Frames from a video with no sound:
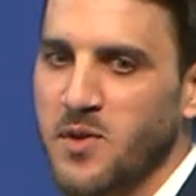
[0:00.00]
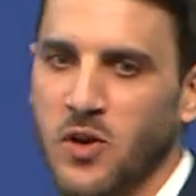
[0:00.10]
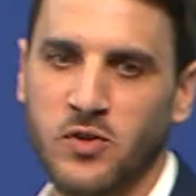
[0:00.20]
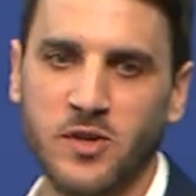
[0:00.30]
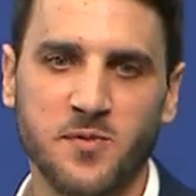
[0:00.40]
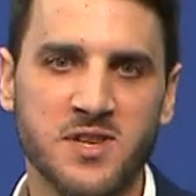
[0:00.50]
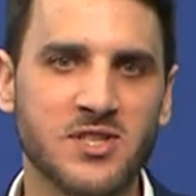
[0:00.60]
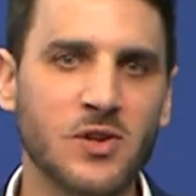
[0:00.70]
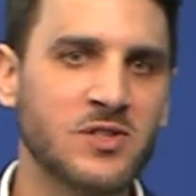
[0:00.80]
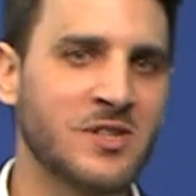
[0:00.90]
let me go to the
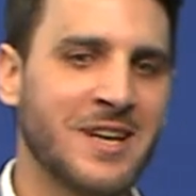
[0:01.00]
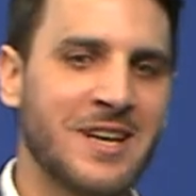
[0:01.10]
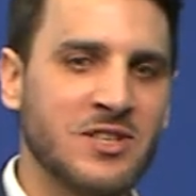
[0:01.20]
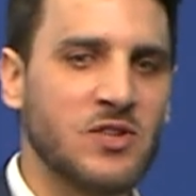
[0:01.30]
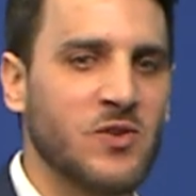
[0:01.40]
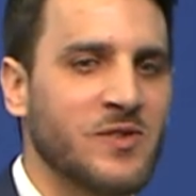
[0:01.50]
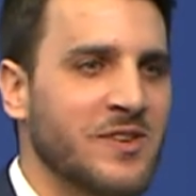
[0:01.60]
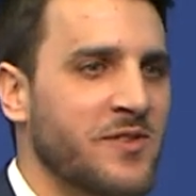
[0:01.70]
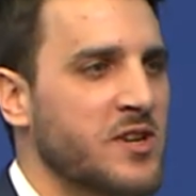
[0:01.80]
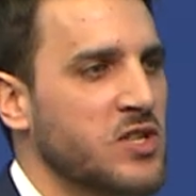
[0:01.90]
results. So
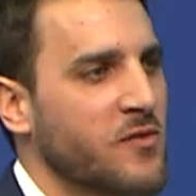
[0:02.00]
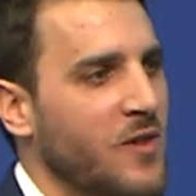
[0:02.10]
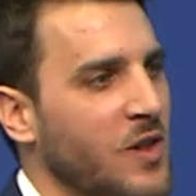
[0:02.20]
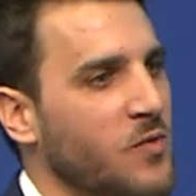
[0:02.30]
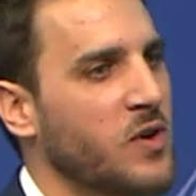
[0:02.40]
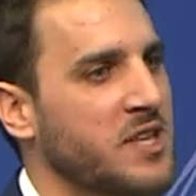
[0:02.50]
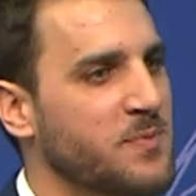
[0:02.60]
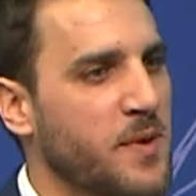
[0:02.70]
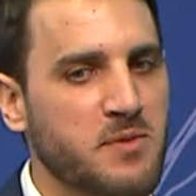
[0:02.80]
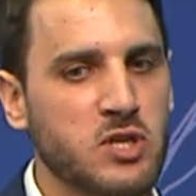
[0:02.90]
first of all, what
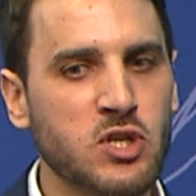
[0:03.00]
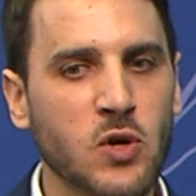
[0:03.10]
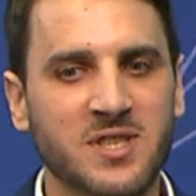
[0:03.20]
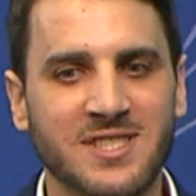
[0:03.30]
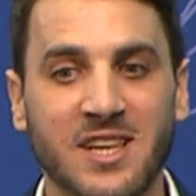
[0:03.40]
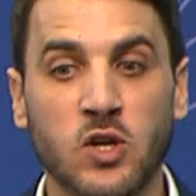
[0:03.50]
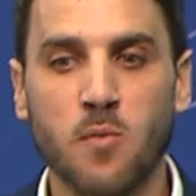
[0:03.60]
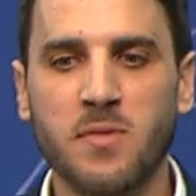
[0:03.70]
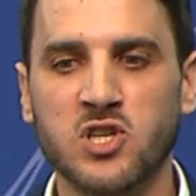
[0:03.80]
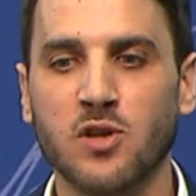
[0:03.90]
this paper shows is that
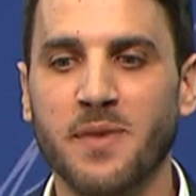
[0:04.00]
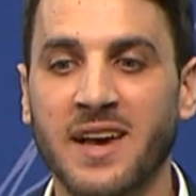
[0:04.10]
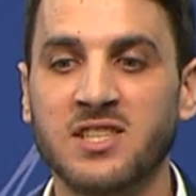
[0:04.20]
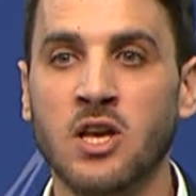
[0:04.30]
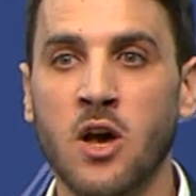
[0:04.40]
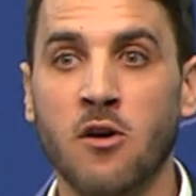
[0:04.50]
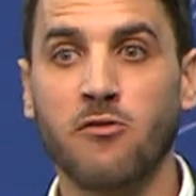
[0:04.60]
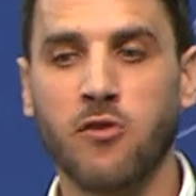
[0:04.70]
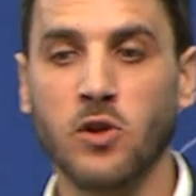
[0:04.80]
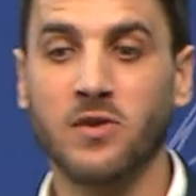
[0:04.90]
commercial banks
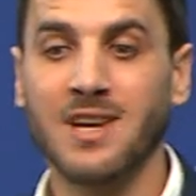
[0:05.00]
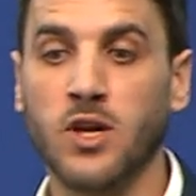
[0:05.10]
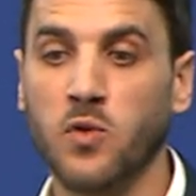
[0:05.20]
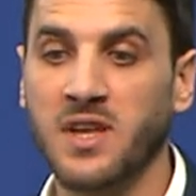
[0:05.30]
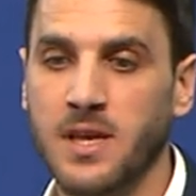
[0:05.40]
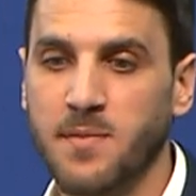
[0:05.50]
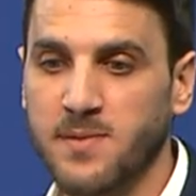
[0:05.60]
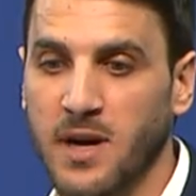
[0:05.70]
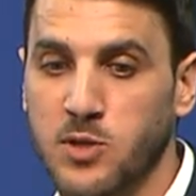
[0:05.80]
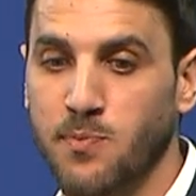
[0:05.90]
follow the liquidity
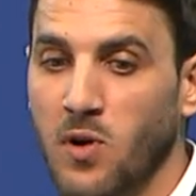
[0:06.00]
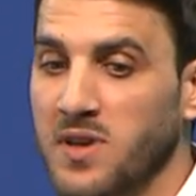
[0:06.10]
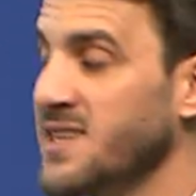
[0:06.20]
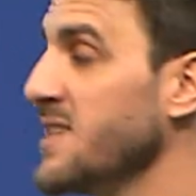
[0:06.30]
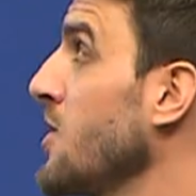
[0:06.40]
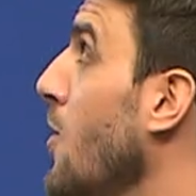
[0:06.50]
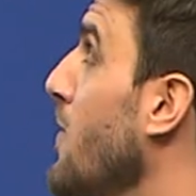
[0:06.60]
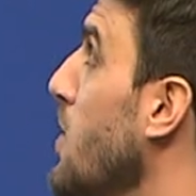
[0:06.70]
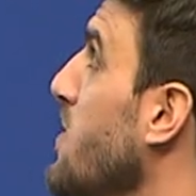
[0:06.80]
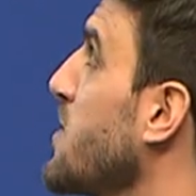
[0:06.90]
mismatch policies
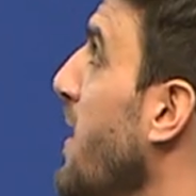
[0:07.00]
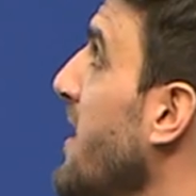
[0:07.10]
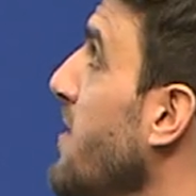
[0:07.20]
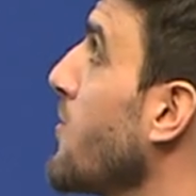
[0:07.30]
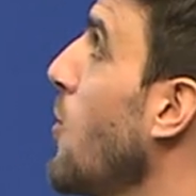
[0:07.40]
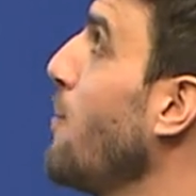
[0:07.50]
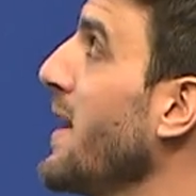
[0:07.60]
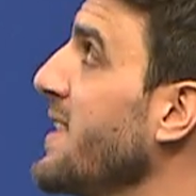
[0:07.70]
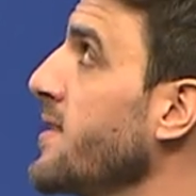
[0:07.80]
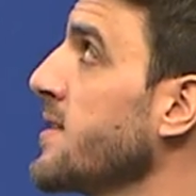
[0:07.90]
of their respective
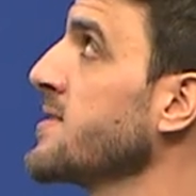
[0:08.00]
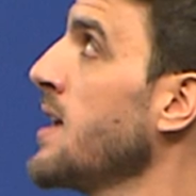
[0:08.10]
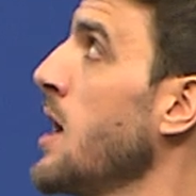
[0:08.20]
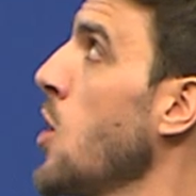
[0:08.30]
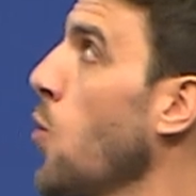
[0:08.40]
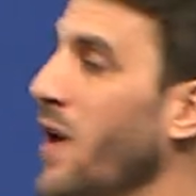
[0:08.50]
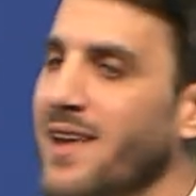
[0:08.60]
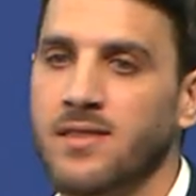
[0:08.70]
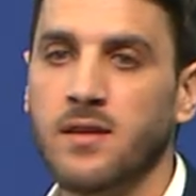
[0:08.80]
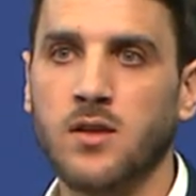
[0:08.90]
competitors
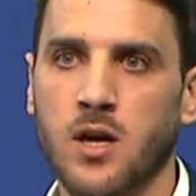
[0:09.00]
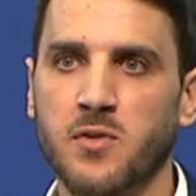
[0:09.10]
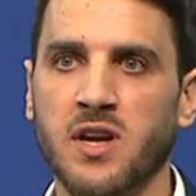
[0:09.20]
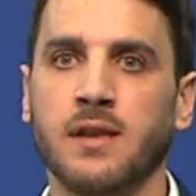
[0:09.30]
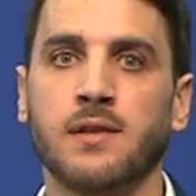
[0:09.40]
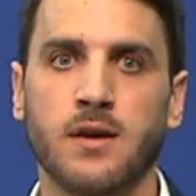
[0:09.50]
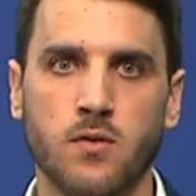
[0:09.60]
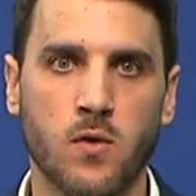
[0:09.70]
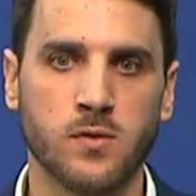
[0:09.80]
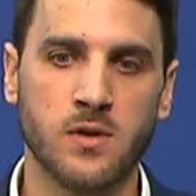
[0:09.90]
when determining
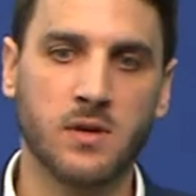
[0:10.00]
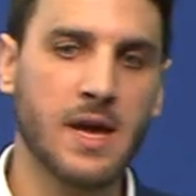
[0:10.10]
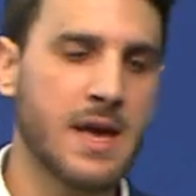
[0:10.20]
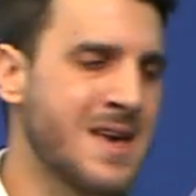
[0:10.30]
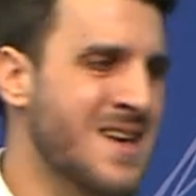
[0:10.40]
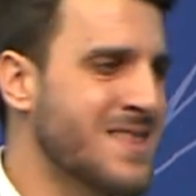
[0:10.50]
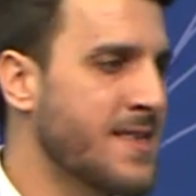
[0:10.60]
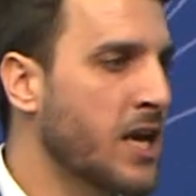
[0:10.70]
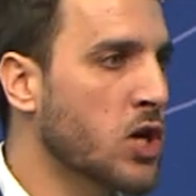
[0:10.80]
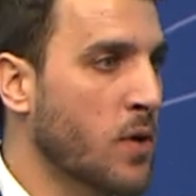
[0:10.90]
their own, okay?
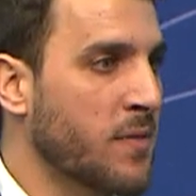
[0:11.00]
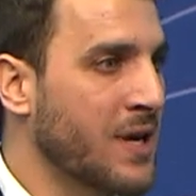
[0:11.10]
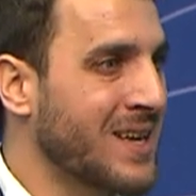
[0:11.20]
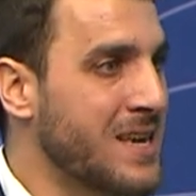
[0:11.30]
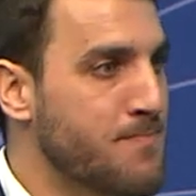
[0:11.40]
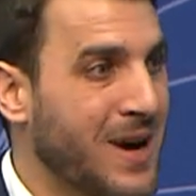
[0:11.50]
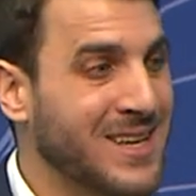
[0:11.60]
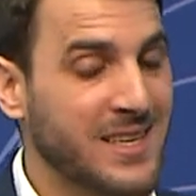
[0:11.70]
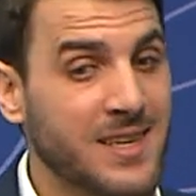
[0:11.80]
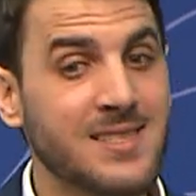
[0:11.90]
The economic
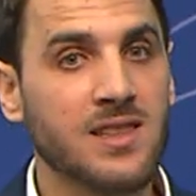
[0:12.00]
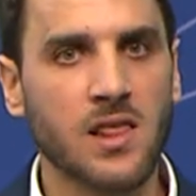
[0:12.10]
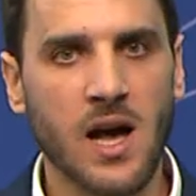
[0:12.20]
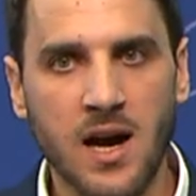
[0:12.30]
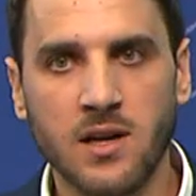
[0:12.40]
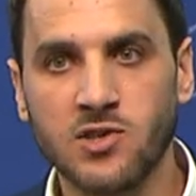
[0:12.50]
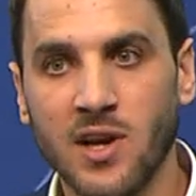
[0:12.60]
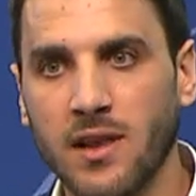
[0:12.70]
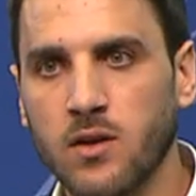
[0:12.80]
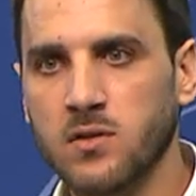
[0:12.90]
impact is large
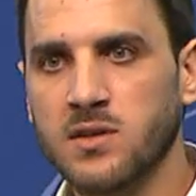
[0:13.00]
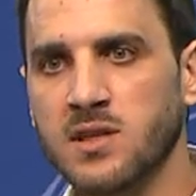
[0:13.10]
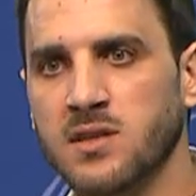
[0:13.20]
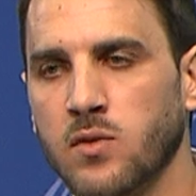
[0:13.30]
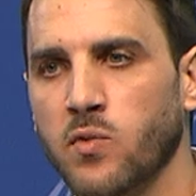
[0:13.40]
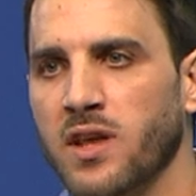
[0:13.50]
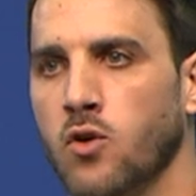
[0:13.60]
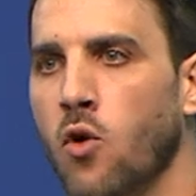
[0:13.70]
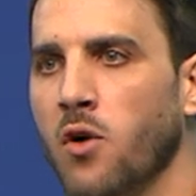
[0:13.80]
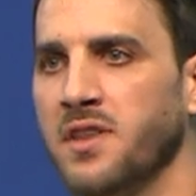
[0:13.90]
and consistent with a
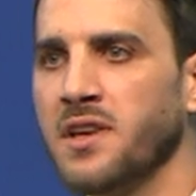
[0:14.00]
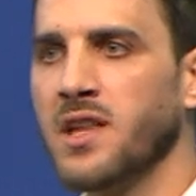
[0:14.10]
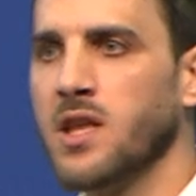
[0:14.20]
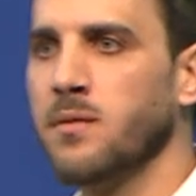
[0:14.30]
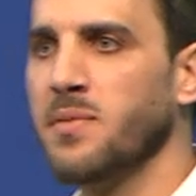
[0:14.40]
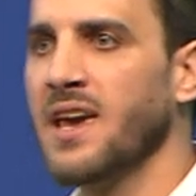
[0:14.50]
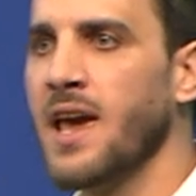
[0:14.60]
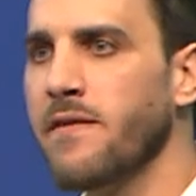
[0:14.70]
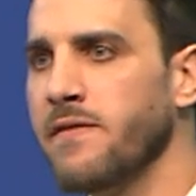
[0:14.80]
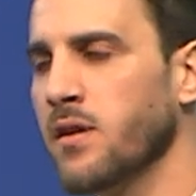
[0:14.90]
coordinated
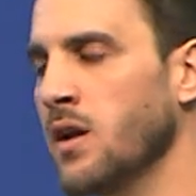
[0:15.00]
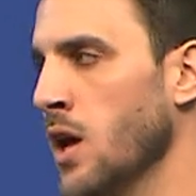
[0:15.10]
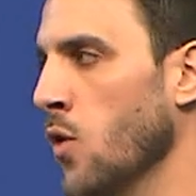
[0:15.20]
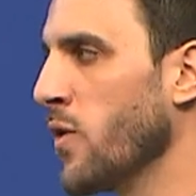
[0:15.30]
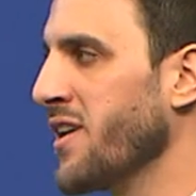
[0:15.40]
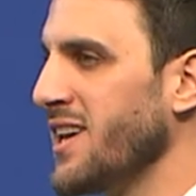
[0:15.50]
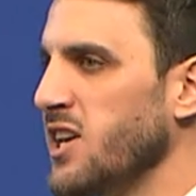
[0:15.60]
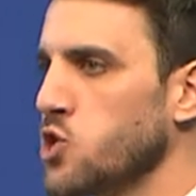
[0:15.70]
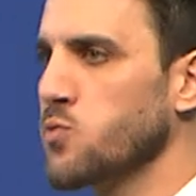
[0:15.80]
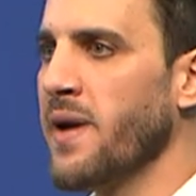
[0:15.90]
behavior where
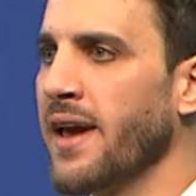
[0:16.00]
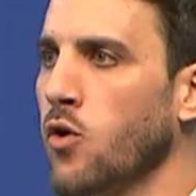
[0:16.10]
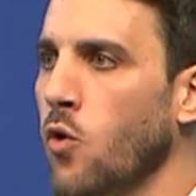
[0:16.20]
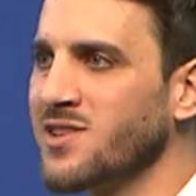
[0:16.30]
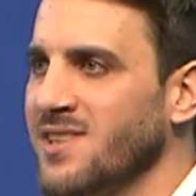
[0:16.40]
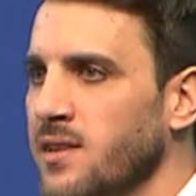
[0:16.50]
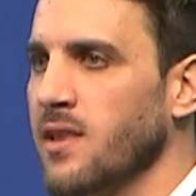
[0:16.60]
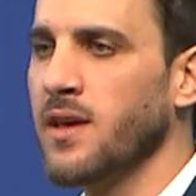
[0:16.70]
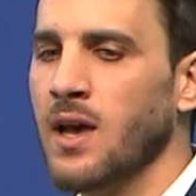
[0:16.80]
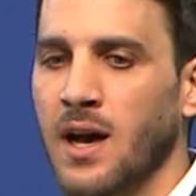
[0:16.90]
each bank
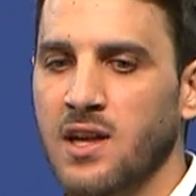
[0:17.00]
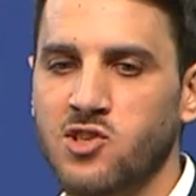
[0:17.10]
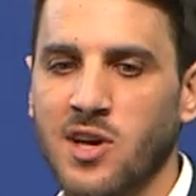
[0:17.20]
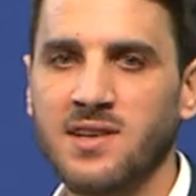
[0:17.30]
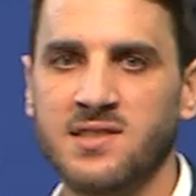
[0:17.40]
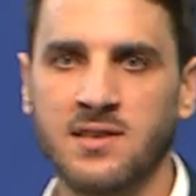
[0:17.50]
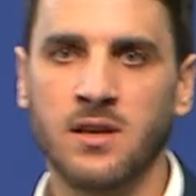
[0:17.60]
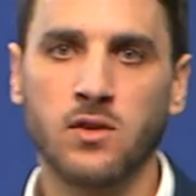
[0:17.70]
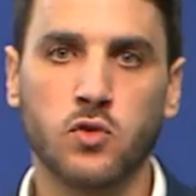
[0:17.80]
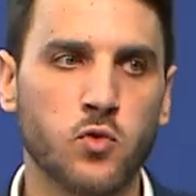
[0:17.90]
constantly adjusts
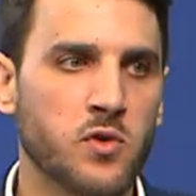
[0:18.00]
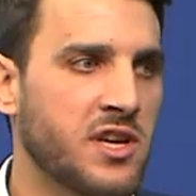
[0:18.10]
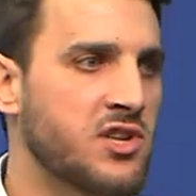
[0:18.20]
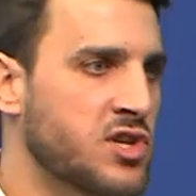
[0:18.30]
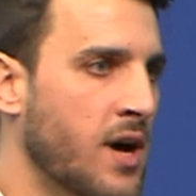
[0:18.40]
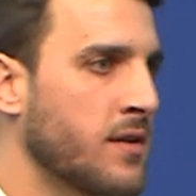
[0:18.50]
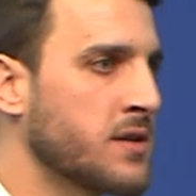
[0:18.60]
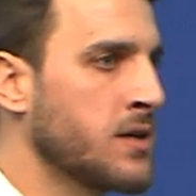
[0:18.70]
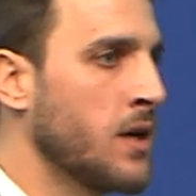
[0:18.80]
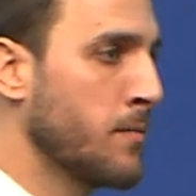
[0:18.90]
to each
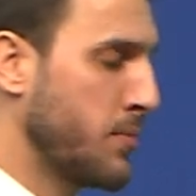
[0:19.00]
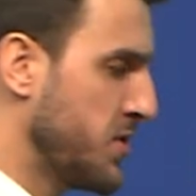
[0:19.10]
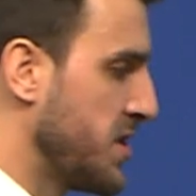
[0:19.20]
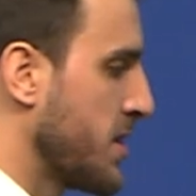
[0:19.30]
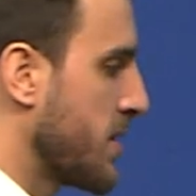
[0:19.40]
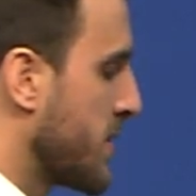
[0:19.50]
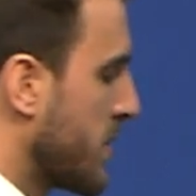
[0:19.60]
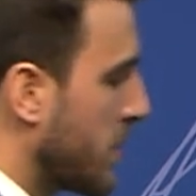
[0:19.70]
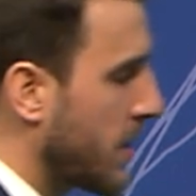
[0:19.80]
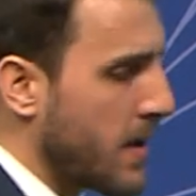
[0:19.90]
other's
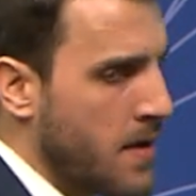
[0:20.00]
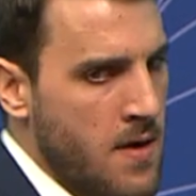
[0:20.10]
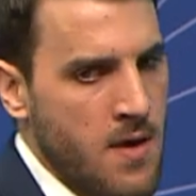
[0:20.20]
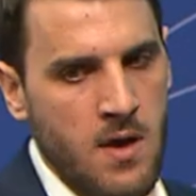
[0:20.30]
positions, okay?